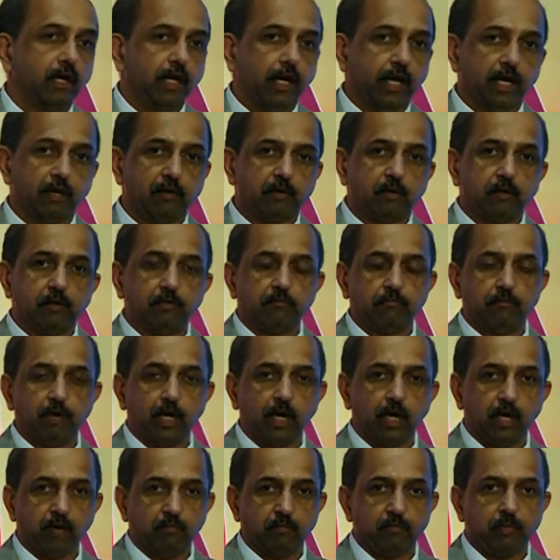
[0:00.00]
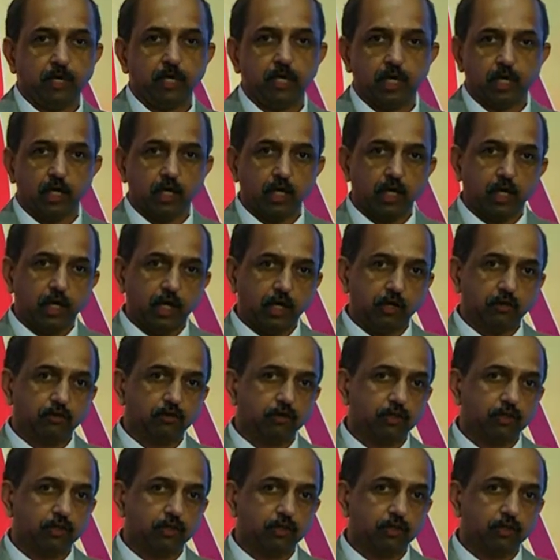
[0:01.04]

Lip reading: Like we particularly